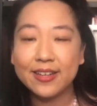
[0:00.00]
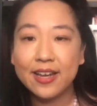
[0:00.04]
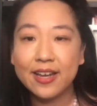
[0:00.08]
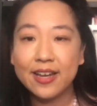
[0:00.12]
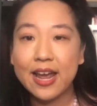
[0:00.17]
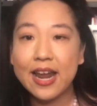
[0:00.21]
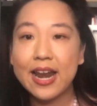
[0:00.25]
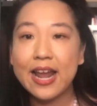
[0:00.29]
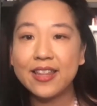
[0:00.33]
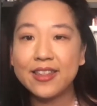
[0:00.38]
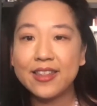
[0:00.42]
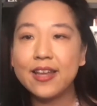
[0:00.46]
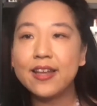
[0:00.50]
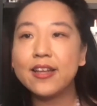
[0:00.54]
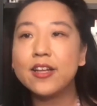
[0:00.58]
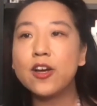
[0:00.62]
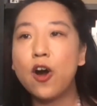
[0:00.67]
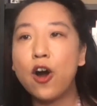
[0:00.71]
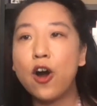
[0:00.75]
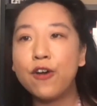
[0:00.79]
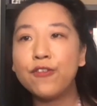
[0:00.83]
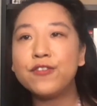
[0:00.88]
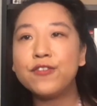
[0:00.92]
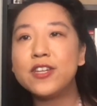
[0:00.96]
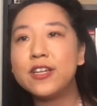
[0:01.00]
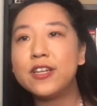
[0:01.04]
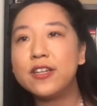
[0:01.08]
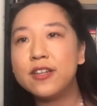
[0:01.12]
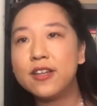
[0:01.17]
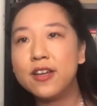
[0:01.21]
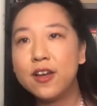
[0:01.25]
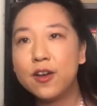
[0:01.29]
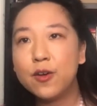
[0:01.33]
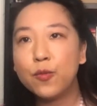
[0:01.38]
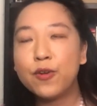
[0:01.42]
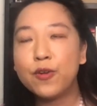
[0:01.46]
And I think often
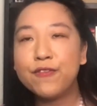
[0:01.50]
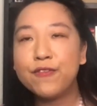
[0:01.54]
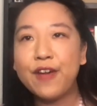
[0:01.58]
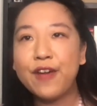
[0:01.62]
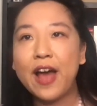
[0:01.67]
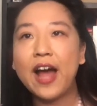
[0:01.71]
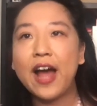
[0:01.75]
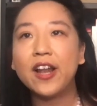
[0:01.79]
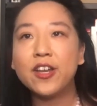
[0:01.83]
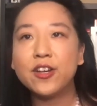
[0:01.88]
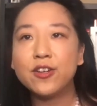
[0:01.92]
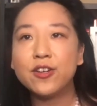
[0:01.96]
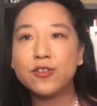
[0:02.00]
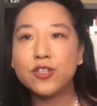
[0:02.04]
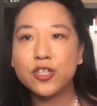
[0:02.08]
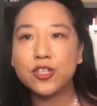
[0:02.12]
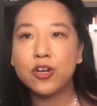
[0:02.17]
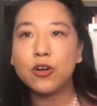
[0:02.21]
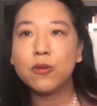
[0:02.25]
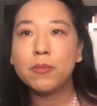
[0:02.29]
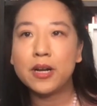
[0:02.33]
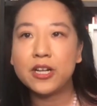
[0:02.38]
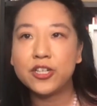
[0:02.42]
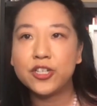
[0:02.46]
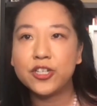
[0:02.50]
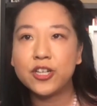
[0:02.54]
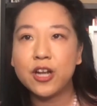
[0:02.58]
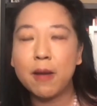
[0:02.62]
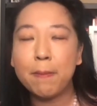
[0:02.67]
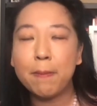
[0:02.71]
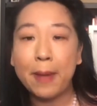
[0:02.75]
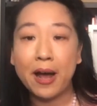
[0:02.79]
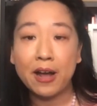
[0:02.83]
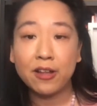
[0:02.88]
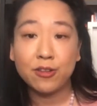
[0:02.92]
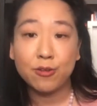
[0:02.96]
we value so much
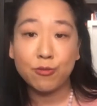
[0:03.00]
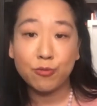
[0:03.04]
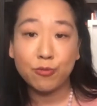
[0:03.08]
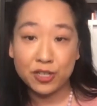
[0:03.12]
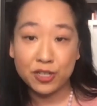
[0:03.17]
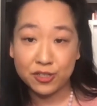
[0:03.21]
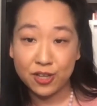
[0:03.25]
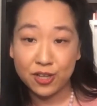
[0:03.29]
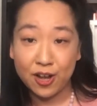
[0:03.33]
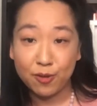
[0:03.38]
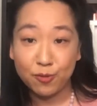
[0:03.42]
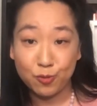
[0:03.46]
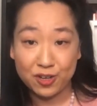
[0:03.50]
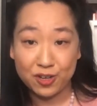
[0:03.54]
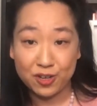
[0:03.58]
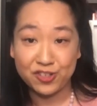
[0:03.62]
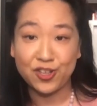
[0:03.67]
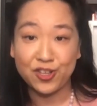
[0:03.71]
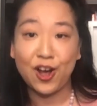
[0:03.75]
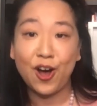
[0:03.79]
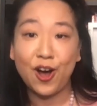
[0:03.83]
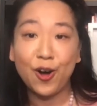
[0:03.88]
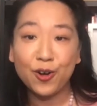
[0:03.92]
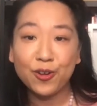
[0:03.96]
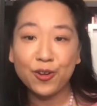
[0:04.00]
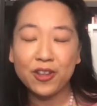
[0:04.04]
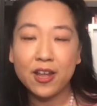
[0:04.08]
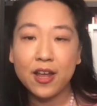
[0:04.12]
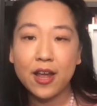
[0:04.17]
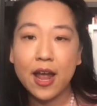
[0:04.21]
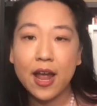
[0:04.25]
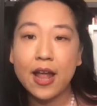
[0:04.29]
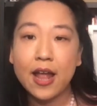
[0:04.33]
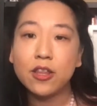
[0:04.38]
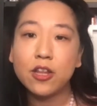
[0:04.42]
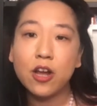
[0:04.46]
about the result
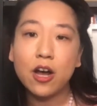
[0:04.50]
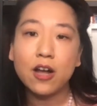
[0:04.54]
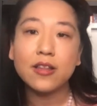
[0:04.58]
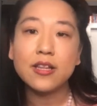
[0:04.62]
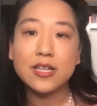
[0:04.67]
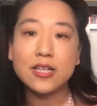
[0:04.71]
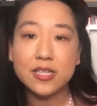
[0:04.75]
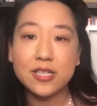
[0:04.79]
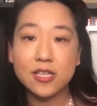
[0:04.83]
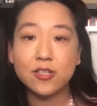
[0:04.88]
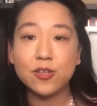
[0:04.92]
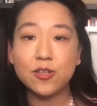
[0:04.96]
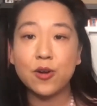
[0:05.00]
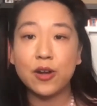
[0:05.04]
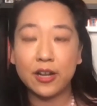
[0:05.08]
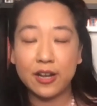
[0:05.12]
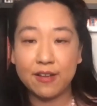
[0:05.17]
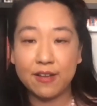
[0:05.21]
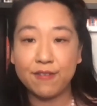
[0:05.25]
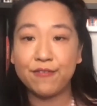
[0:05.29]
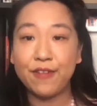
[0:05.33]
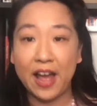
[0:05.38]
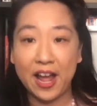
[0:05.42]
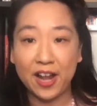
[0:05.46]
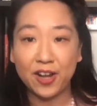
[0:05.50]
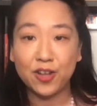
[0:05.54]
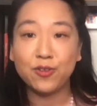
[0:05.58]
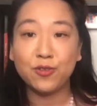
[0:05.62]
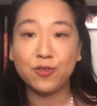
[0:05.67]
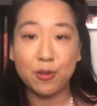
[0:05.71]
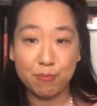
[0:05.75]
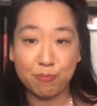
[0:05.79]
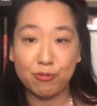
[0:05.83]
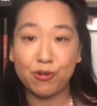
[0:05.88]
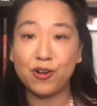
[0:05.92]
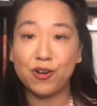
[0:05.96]
and not necessarily value the
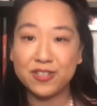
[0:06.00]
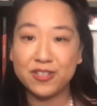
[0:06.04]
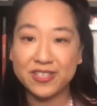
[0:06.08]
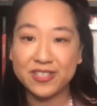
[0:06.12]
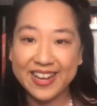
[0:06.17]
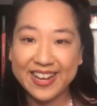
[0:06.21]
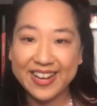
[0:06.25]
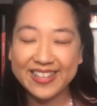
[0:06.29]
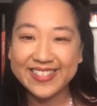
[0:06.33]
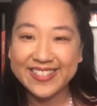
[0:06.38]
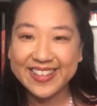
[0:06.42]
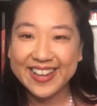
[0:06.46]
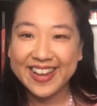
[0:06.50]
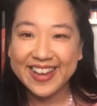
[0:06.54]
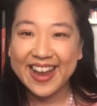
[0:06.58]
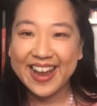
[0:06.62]
process.